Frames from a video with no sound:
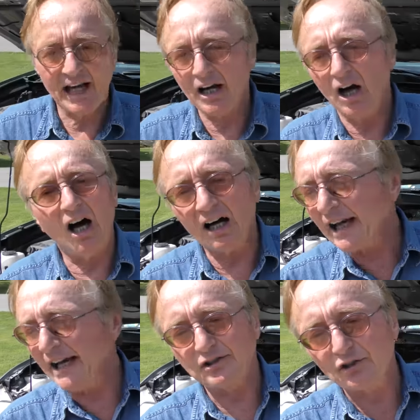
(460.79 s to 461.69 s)
got all
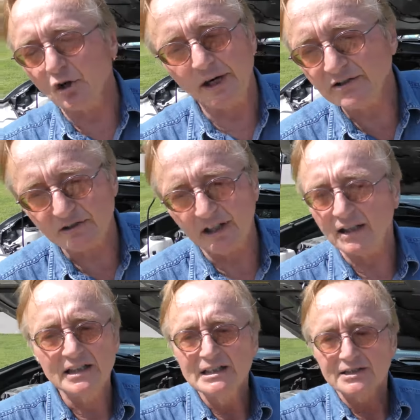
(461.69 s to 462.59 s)
kinds of choice
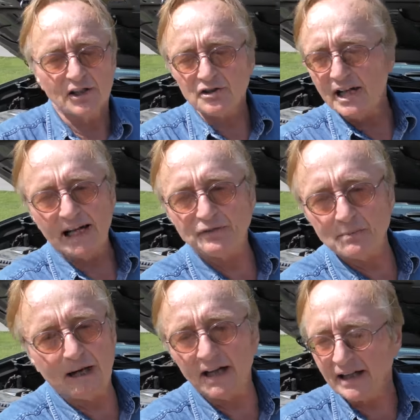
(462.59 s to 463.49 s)
there. There's an
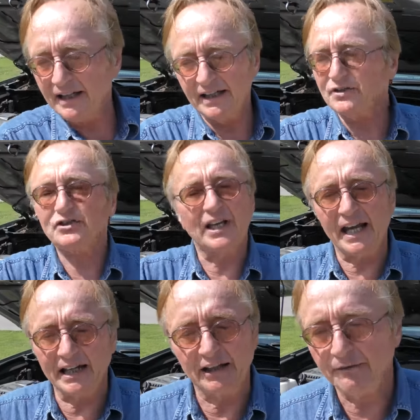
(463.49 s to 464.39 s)
aftermarket
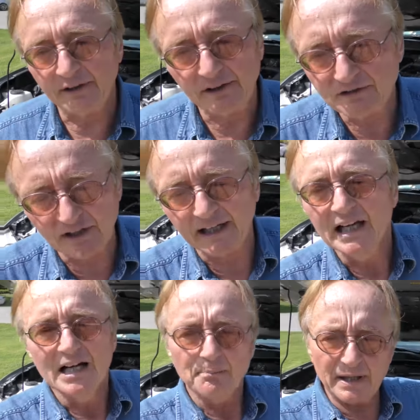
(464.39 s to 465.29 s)
insanity for these things.
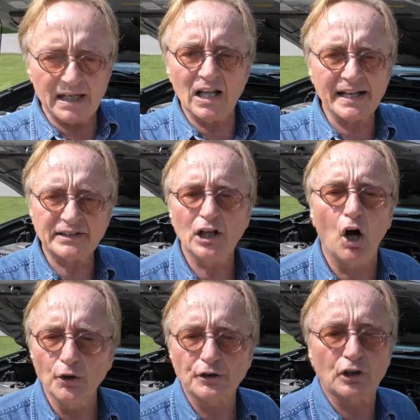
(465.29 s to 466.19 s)
But unlike the older